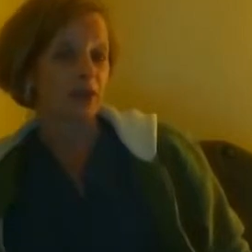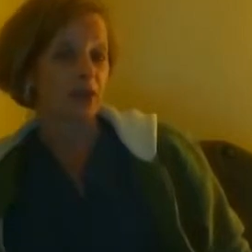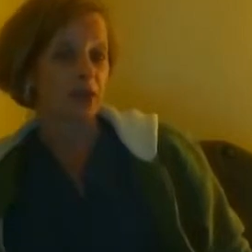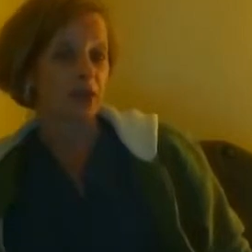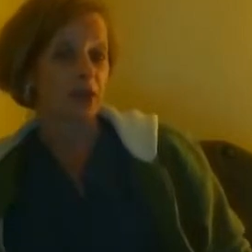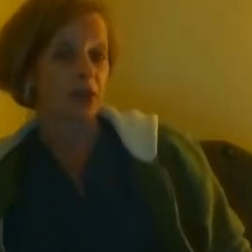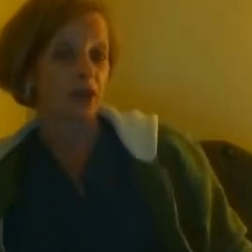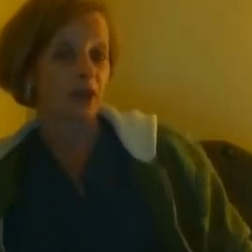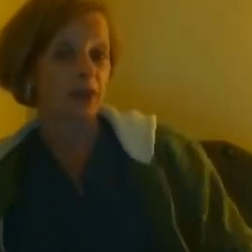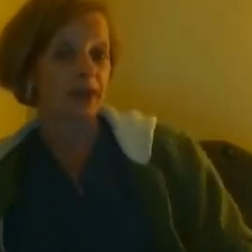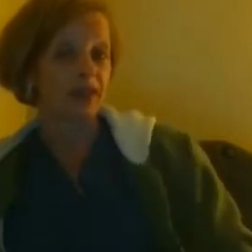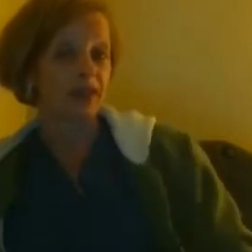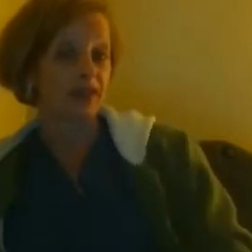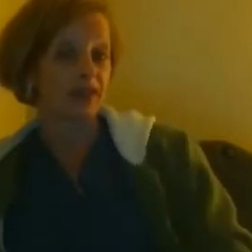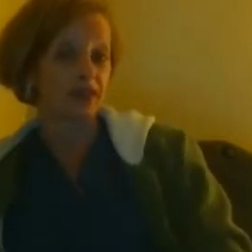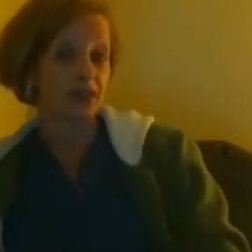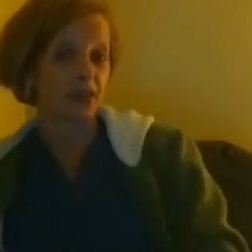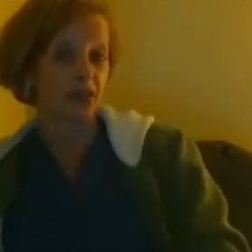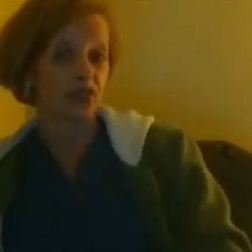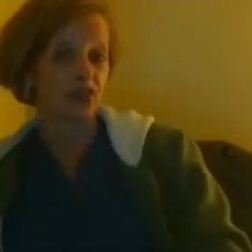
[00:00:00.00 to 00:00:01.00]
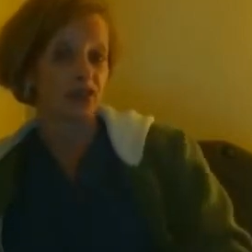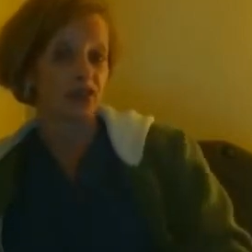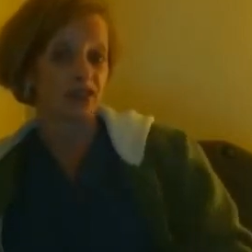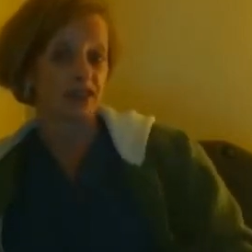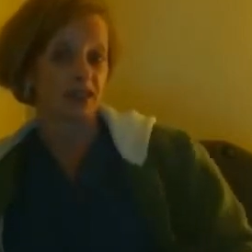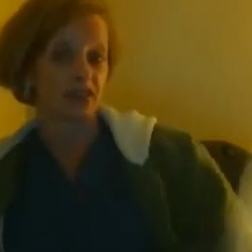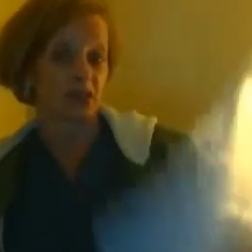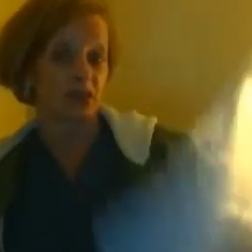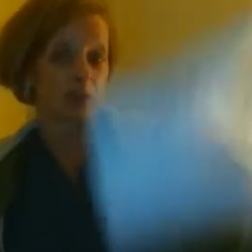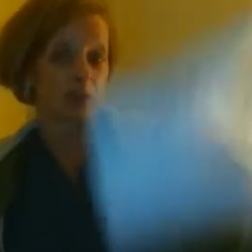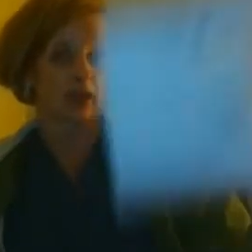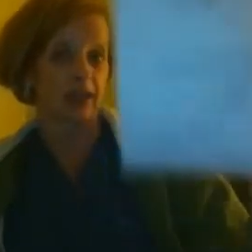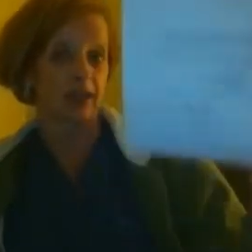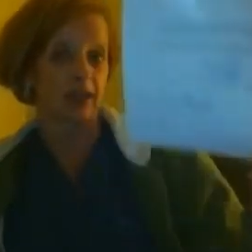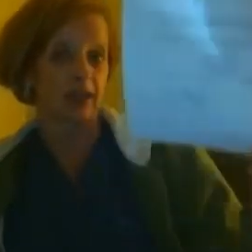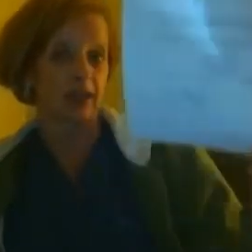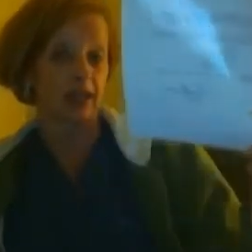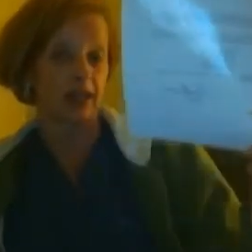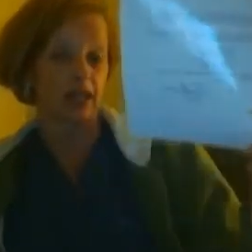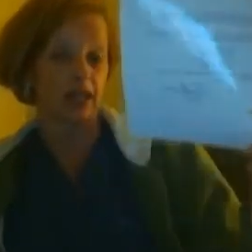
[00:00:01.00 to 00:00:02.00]
New York, because the DOJ is not doing
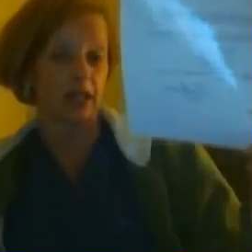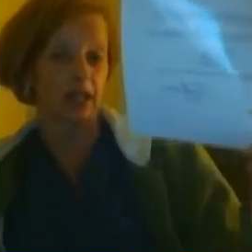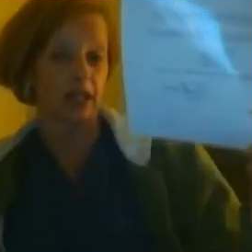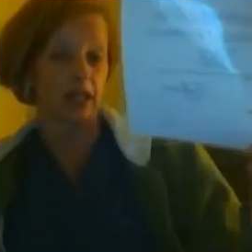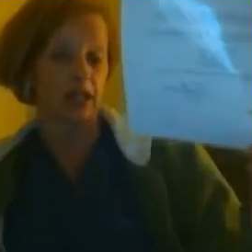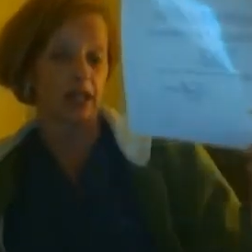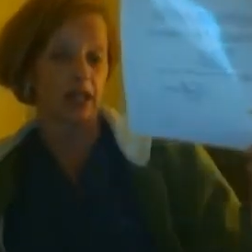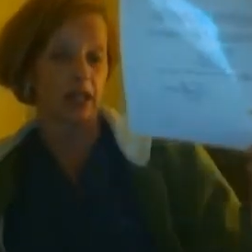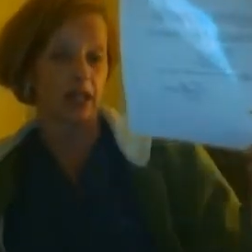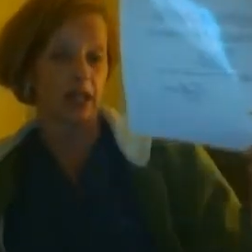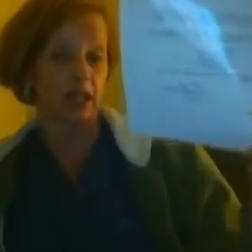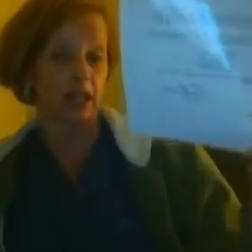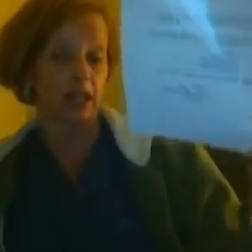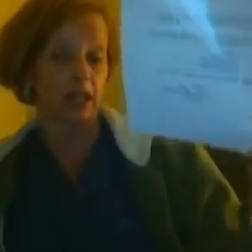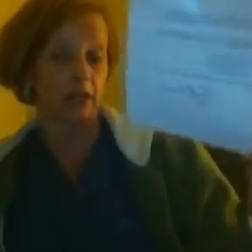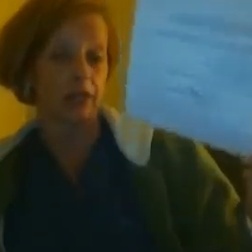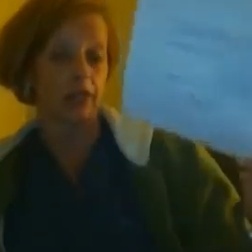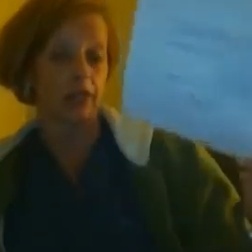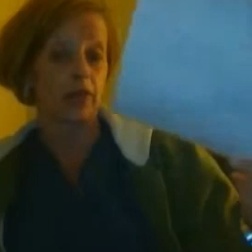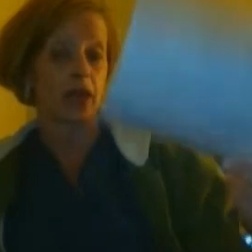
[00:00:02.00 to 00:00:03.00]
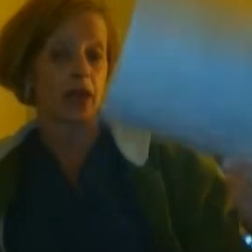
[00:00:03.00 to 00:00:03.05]
anything, okay?